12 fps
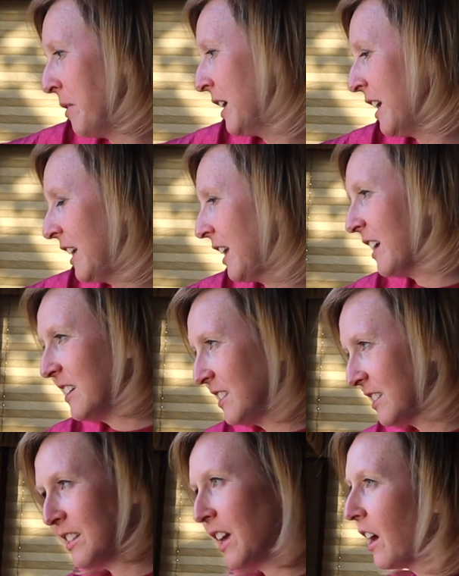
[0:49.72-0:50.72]
I mean, I guess,
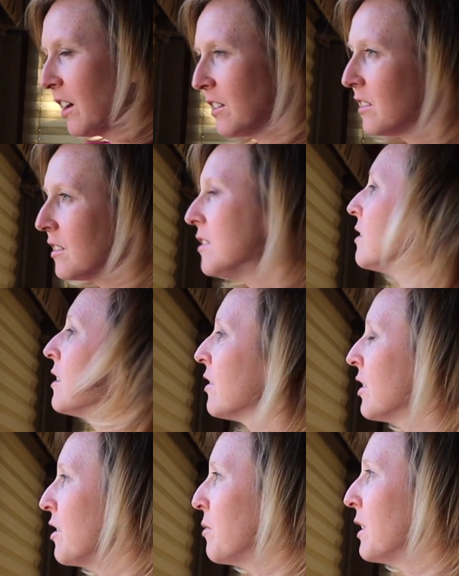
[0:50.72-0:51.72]
yeah.
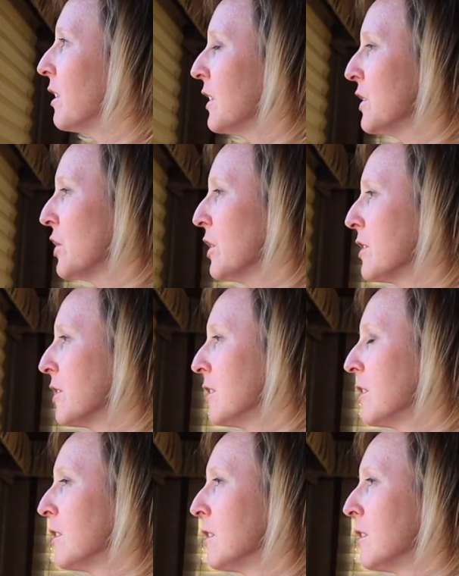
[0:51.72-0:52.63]
They've been on the charger.